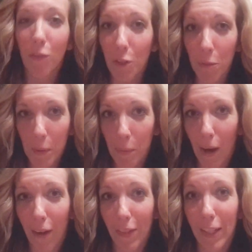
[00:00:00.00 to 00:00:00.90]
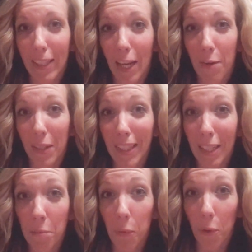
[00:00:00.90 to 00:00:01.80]
a few people out there that I really
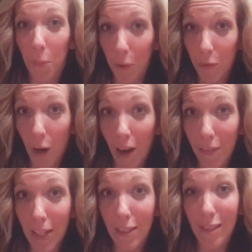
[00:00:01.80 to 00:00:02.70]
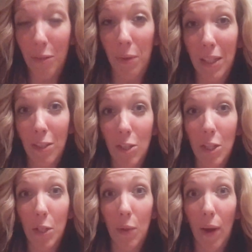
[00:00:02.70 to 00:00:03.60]
think bulletproof coffee is going
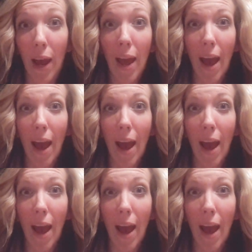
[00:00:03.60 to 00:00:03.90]
to